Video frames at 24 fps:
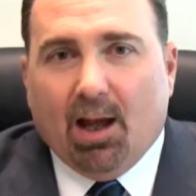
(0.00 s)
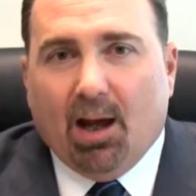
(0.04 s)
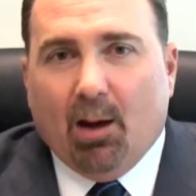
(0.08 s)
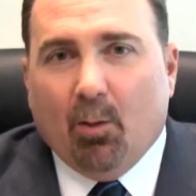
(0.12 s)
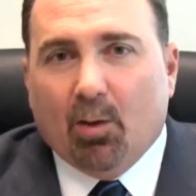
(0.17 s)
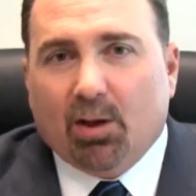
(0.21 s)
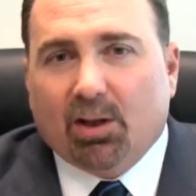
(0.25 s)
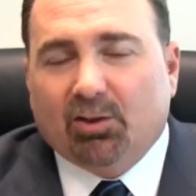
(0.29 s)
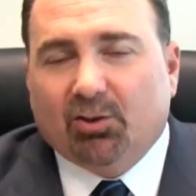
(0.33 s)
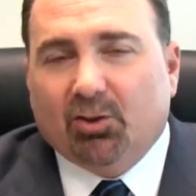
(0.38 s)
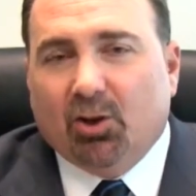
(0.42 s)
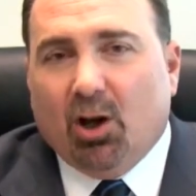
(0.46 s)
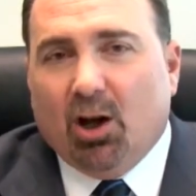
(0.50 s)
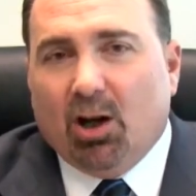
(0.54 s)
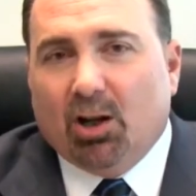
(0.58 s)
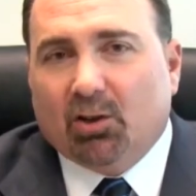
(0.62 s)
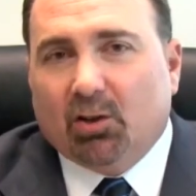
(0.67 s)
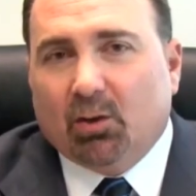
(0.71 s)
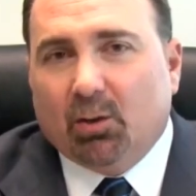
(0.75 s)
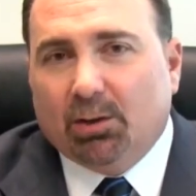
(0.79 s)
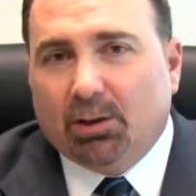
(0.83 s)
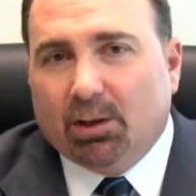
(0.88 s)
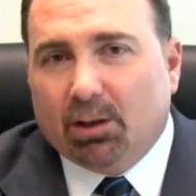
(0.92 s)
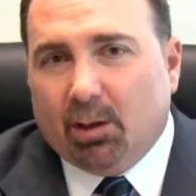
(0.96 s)
I want to
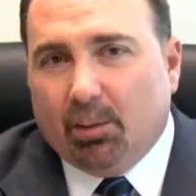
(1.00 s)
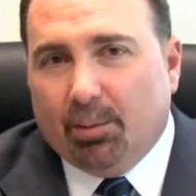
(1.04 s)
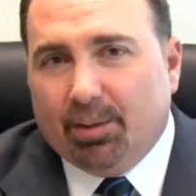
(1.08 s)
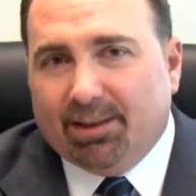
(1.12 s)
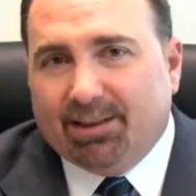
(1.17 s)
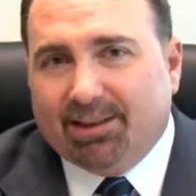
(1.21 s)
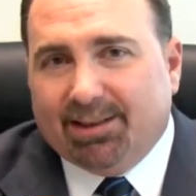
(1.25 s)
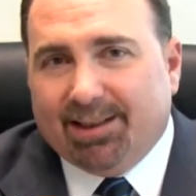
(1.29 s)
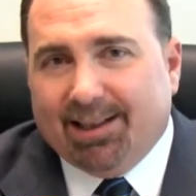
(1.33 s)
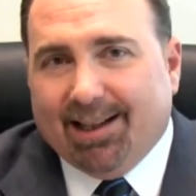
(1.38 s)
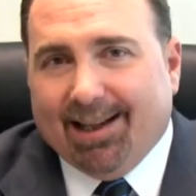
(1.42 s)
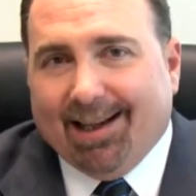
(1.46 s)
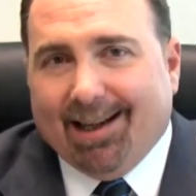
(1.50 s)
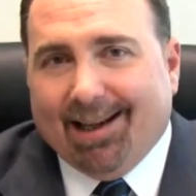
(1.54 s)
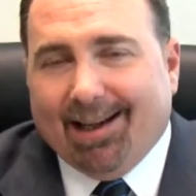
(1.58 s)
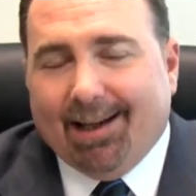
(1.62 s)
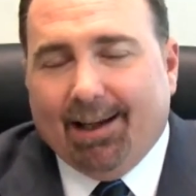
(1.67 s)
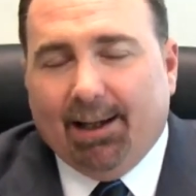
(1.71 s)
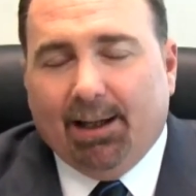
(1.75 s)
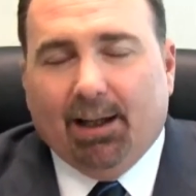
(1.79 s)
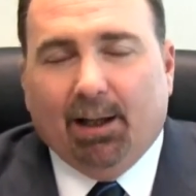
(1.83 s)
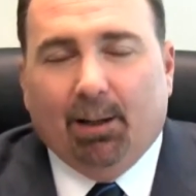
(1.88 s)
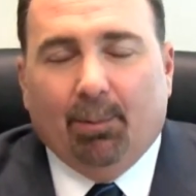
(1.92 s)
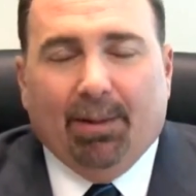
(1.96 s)
talk to you a little bit
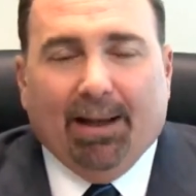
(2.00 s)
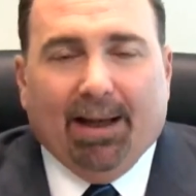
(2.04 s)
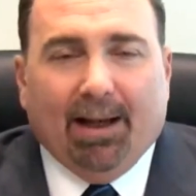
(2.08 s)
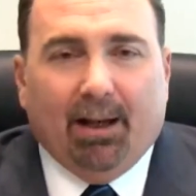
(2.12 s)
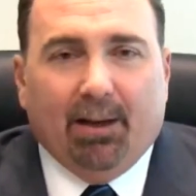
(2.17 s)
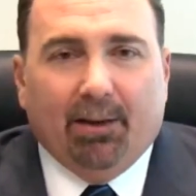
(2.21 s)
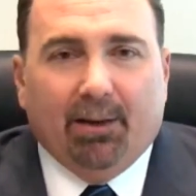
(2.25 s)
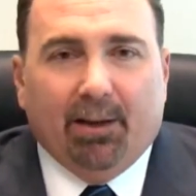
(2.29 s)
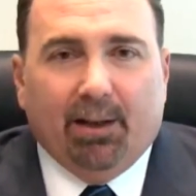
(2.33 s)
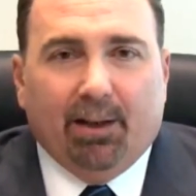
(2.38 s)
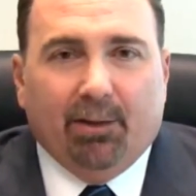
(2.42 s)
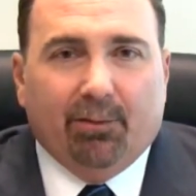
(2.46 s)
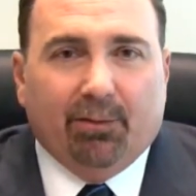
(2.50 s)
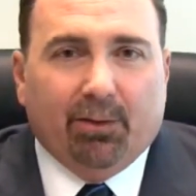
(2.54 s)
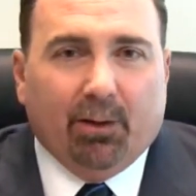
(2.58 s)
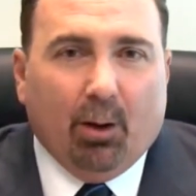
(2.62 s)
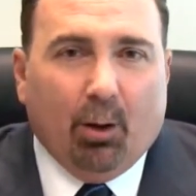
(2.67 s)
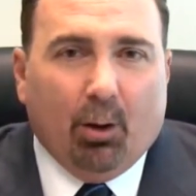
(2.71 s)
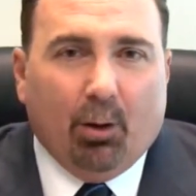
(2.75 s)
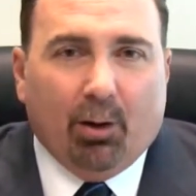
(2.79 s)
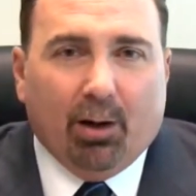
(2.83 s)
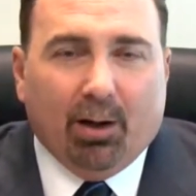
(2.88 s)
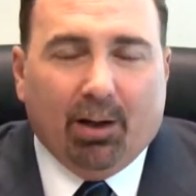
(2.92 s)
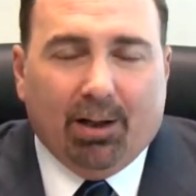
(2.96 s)
today about the
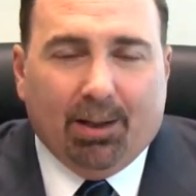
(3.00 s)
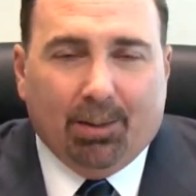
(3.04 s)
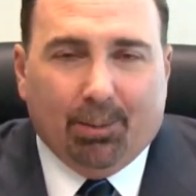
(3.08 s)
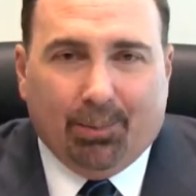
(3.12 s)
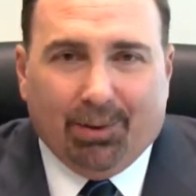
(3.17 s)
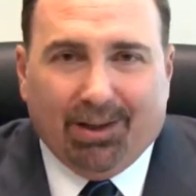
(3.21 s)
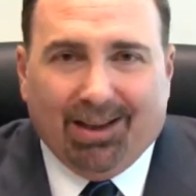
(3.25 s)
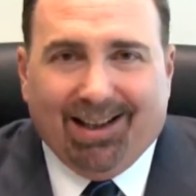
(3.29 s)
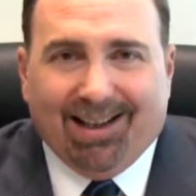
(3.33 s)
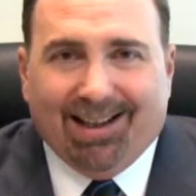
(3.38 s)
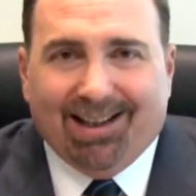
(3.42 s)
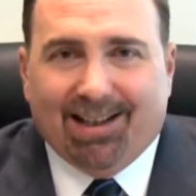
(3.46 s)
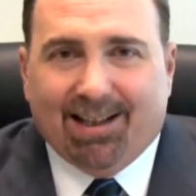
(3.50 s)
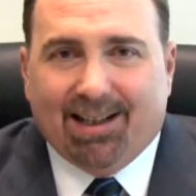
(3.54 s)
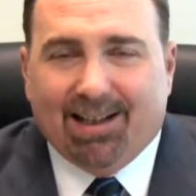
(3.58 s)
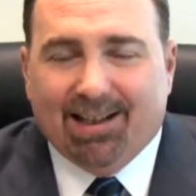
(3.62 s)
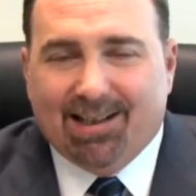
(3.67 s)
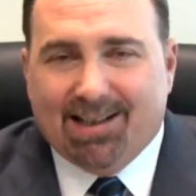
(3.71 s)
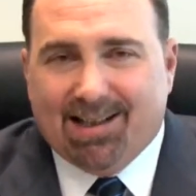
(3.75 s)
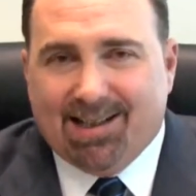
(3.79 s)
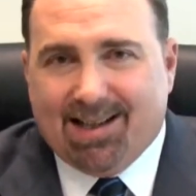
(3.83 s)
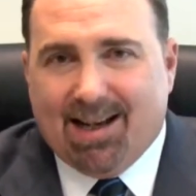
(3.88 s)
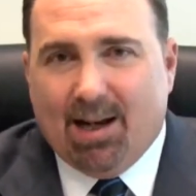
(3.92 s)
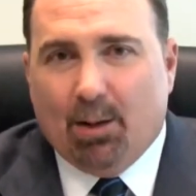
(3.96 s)
Florida Implied
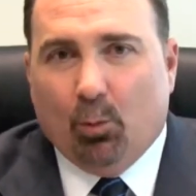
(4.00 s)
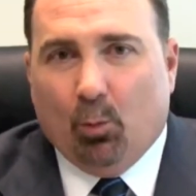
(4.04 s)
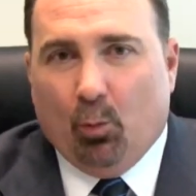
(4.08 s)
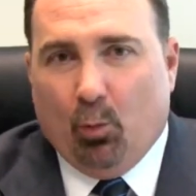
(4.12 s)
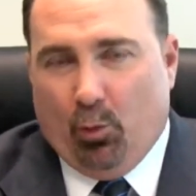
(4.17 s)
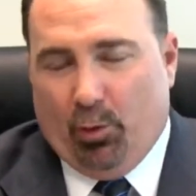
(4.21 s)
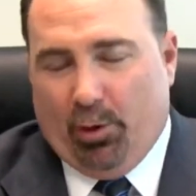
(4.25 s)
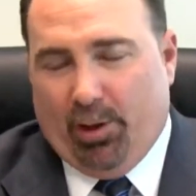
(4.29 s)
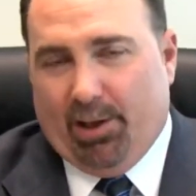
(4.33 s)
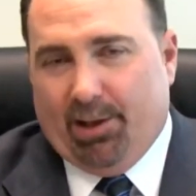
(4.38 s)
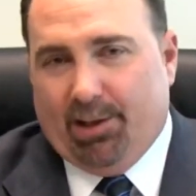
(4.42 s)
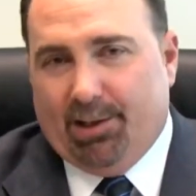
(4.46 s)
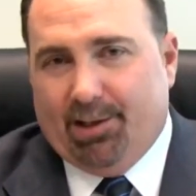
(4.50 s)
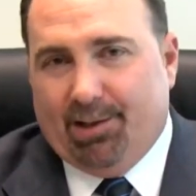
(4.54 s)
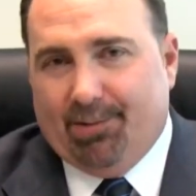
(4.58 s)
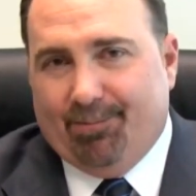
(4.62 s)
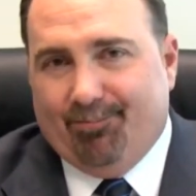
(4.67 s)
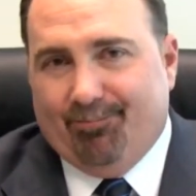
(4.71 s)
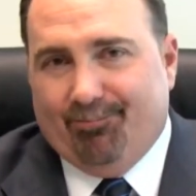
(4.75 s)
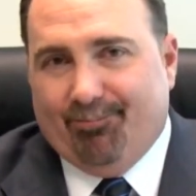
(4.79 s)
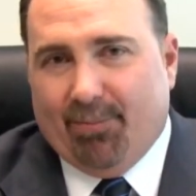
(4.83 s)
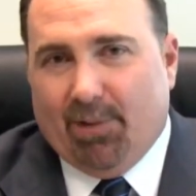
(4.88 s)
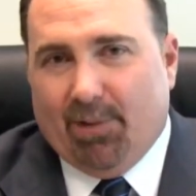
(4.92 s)
Consent Warnings.